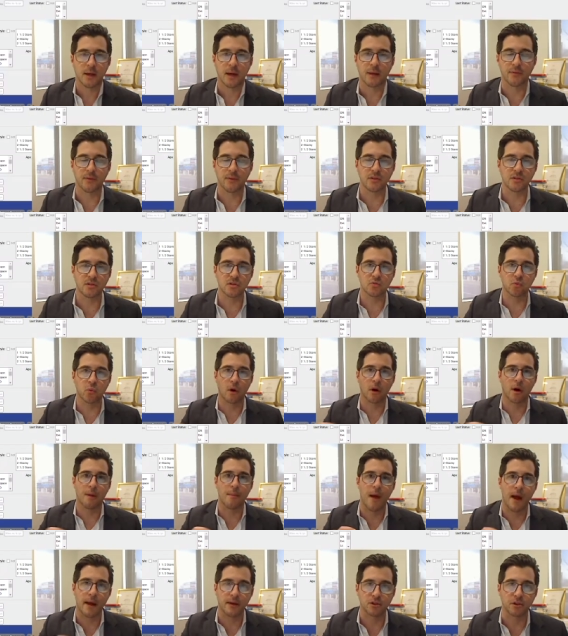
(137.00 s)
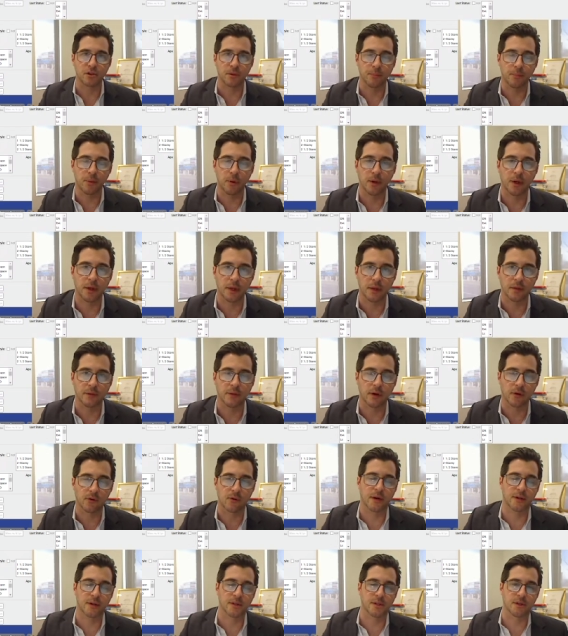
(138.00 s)
And this is where I'm actually putting in the
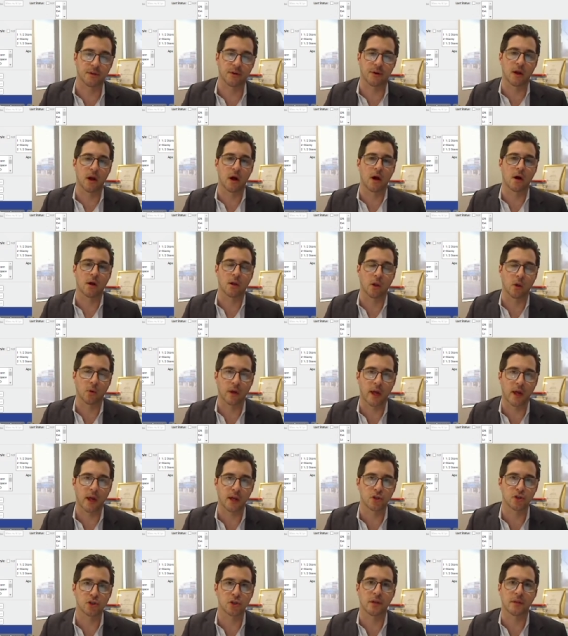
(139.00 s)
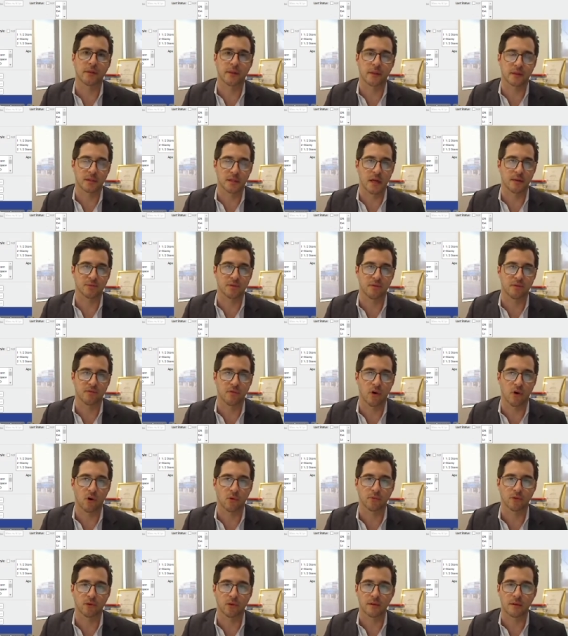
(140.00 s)
criteria, location and the types of
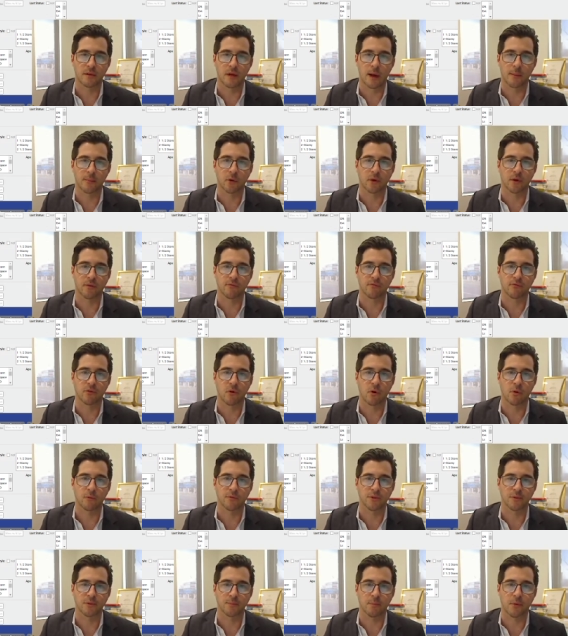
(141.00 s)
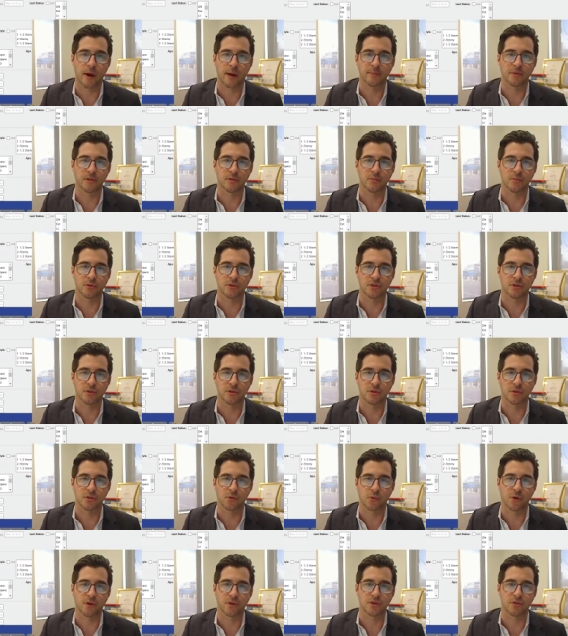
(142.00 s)
homes. I'm looking for homes in Brampton, which is in
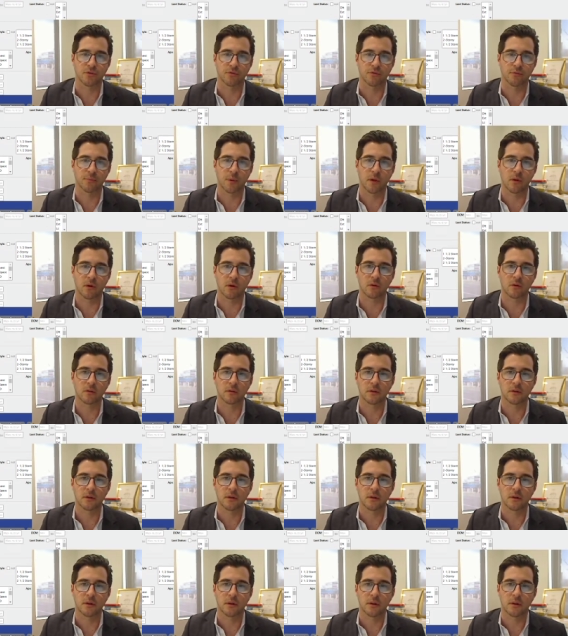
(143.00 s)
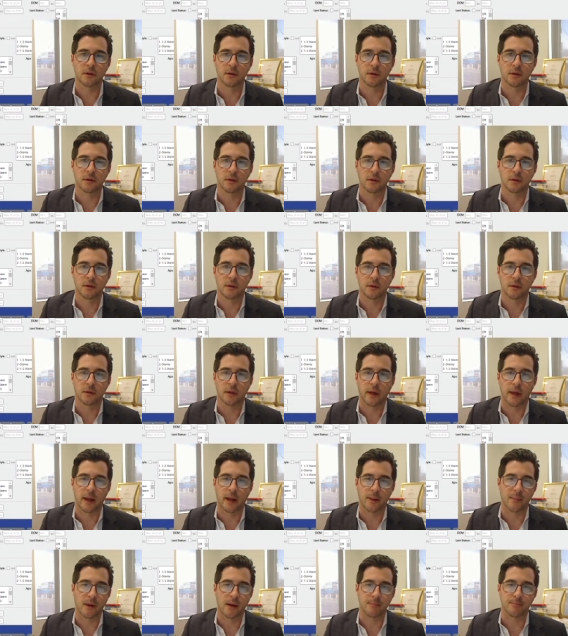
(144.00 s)
the region of Peel.
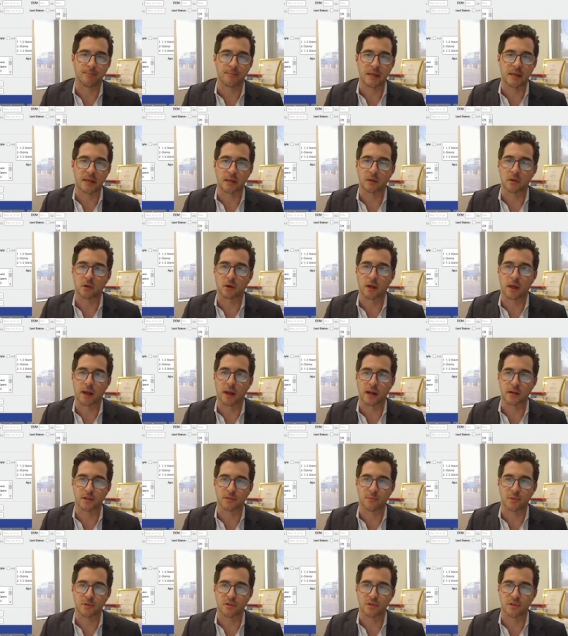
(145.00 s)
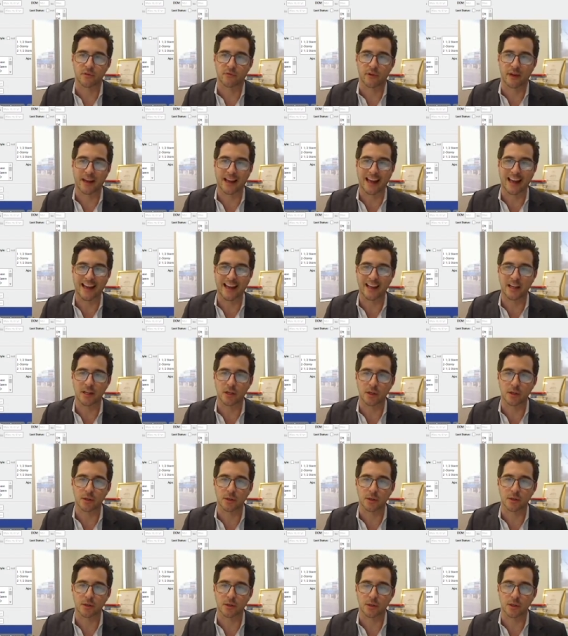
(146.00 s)
And I might be looking at a specific
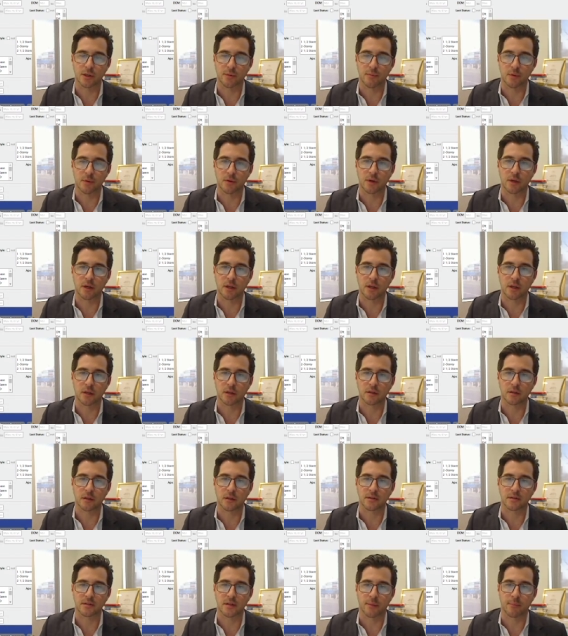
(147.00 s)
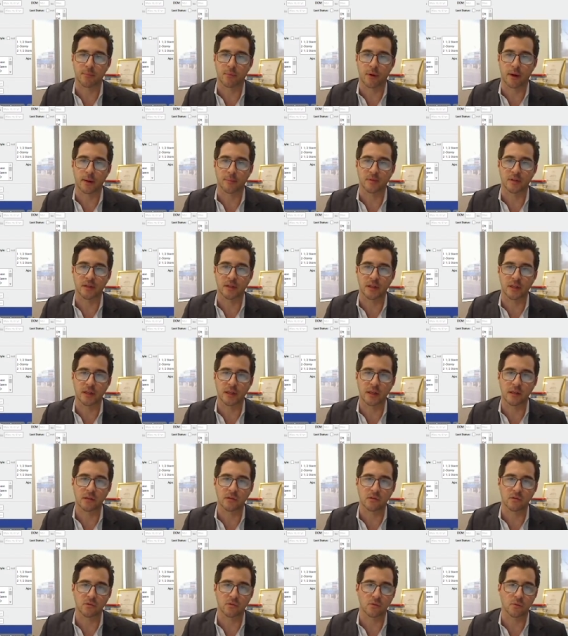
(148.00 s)
community, let's say Brampton
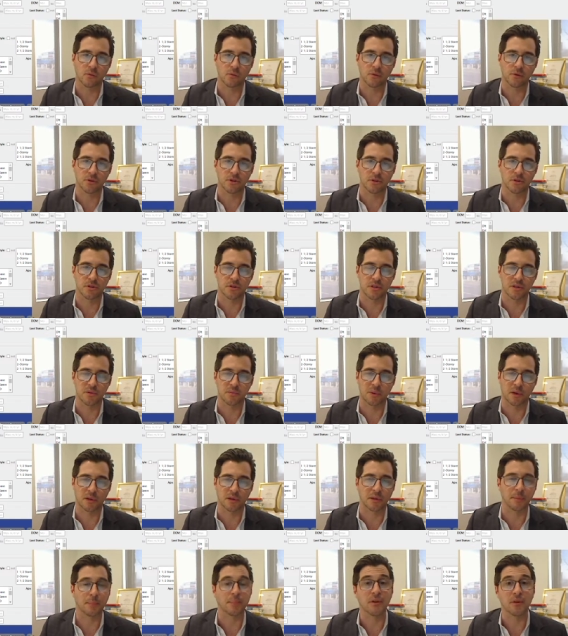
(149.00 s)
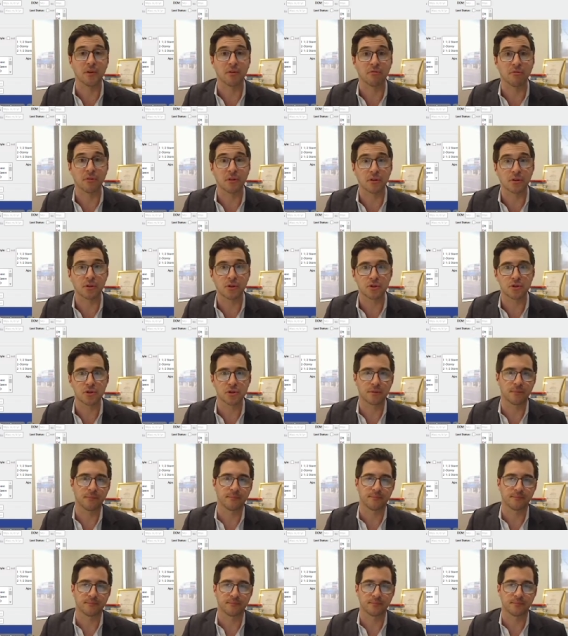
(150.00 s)
East, which is typically Peel Village.